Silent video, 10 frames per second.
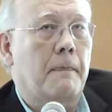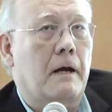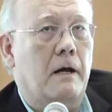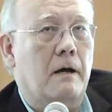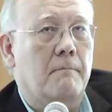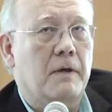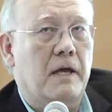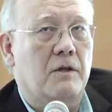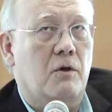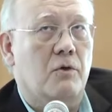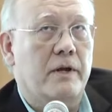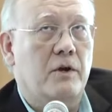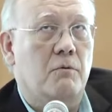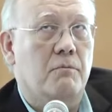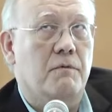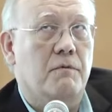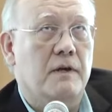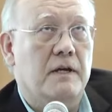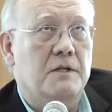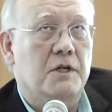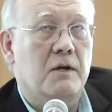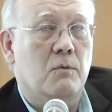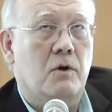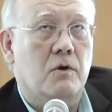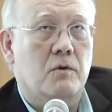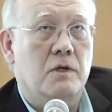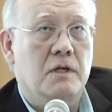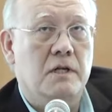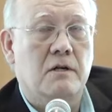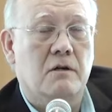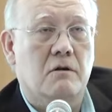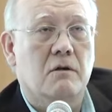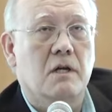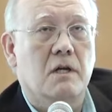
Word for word: Um, and although I don't think it's anywhere near,